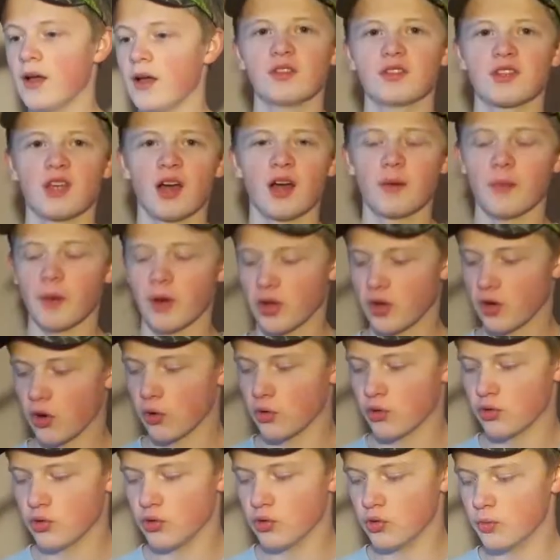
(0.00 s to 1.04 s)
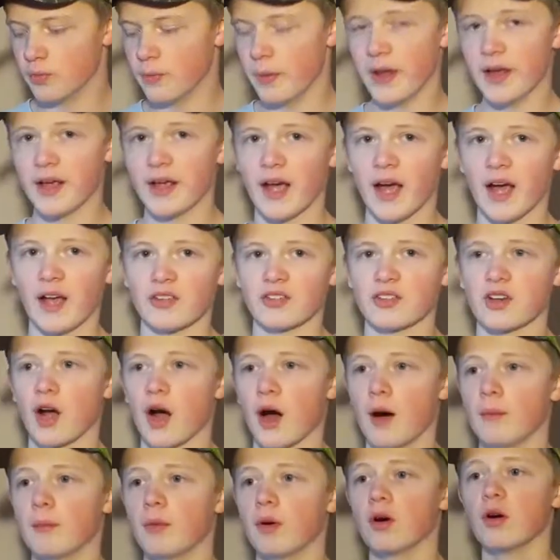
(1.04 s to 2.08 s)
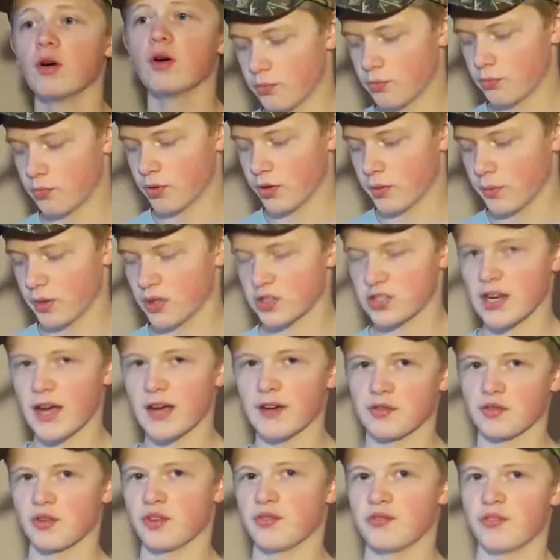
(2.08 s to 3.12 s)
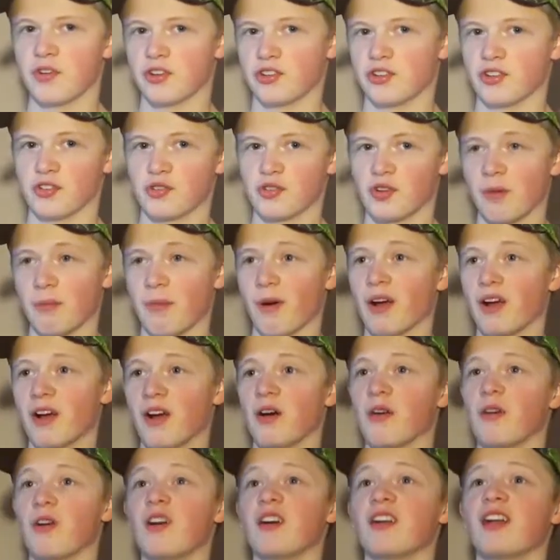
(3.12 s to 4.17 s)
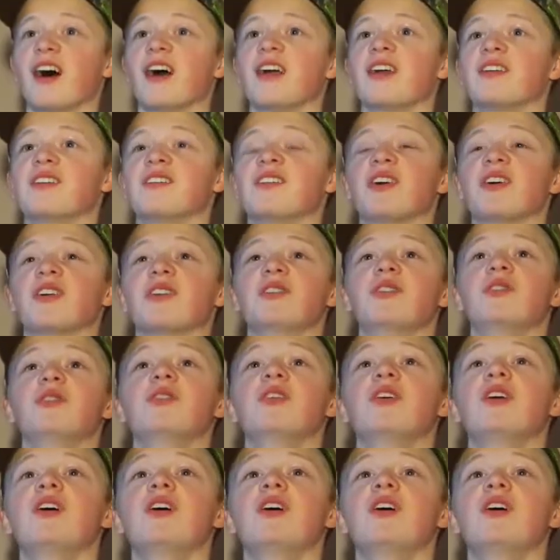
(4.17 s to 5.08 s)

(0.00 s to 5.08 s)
It's kind of my go-to baitcast combo. Pretty much every fishing trip I go on, I can tell you,